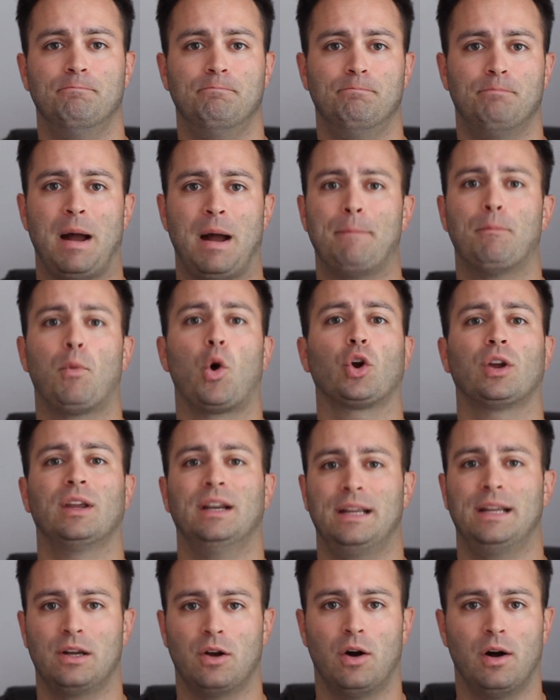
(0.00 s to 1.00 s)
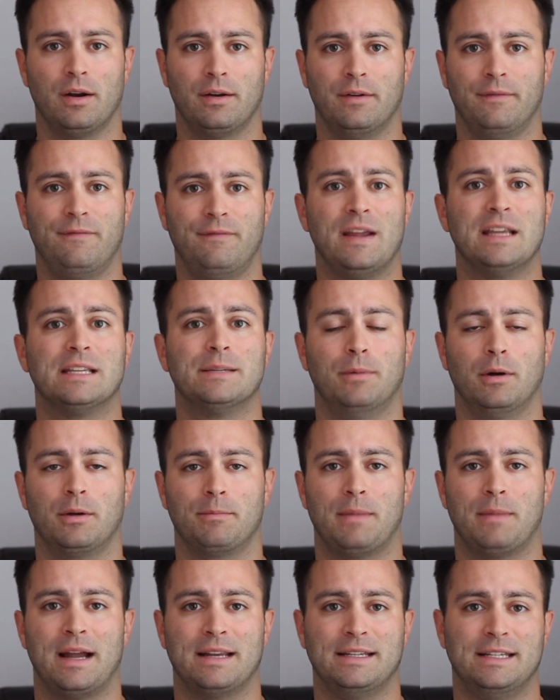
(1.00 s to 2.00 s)
my marketing on
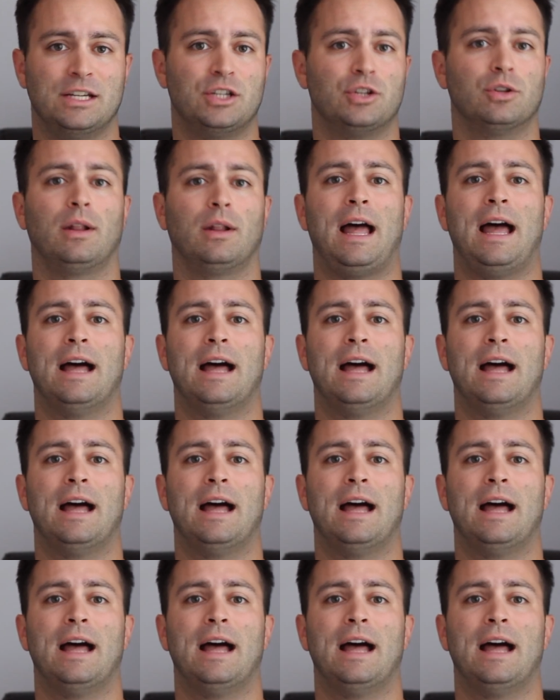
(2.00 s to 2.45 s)
Facebook, my digital